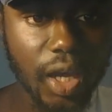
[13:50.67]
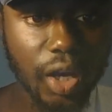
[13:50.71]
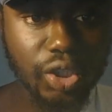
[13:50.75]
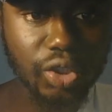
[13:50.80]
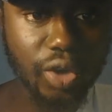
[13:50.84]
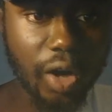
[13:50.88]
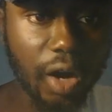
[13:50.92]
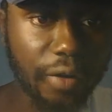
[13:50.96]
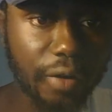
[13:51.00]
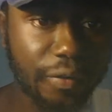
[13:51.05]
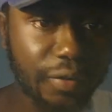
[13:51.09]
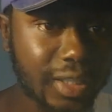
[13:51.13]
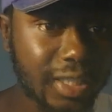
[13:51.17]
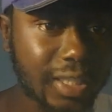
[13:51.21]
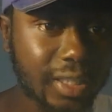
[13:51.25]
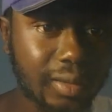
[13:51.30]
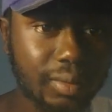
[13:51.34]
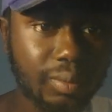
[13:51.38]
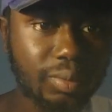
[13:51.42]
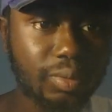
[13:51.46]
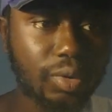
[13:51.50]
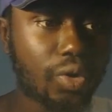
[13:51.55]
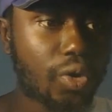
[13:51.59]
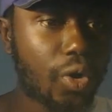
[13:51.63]
his offense
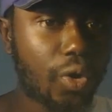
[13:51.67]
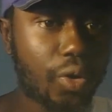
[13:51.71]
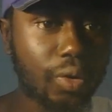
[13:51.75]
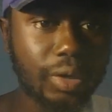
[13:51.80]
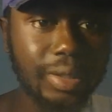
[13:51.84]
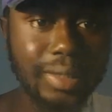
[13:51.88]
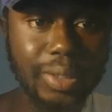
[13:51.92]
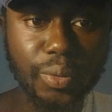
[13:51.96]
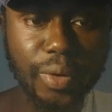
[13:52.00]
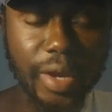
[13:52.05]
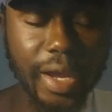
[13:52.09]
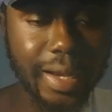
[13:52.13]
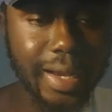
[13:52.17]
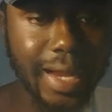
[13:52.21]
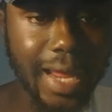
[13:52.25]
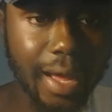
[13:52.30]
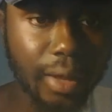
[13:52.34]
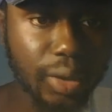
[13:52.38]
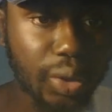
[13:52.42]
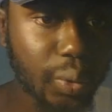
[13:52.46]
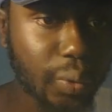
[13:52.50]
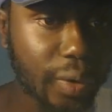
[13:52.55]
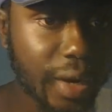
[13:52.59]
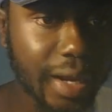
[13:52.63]
is going 3 and
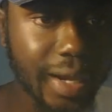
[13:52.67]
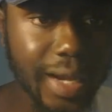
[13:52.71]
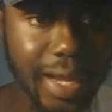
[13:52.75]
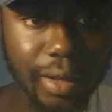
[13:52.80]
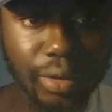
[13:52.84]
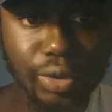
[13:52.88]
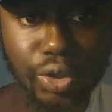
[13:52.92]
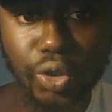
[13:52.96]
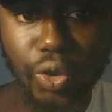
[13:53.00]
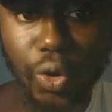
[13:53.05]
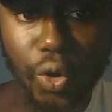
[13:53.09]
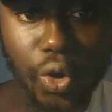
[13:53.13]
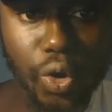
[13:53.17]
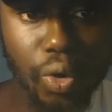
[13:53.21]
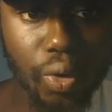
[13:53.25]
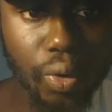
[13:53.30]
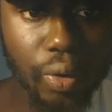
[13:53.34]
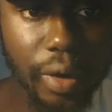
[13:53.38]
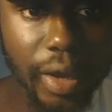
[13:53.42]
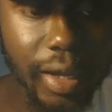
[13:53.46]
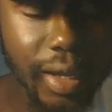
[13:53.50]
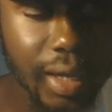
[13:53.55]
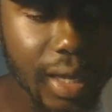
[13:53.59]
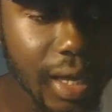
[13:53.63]
out so
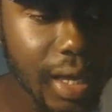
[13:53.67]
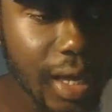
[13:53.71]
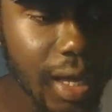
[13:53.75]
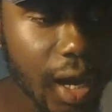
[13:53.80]
quick.